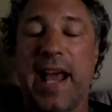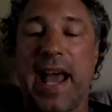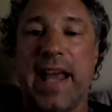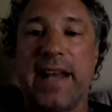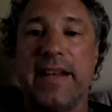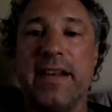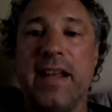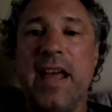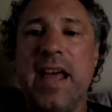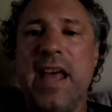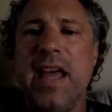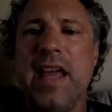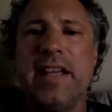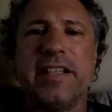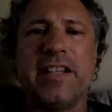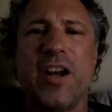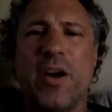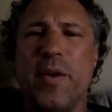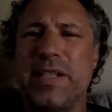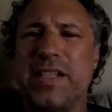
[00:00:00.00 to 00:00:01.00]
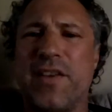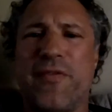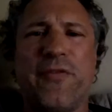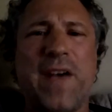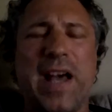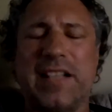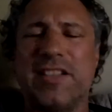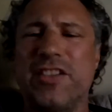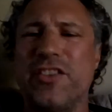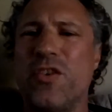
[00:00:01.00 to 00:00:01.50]
And, it's
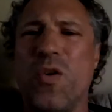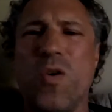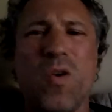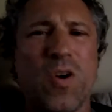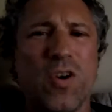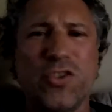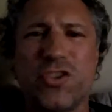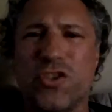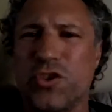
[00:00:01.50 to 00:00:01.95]
affected all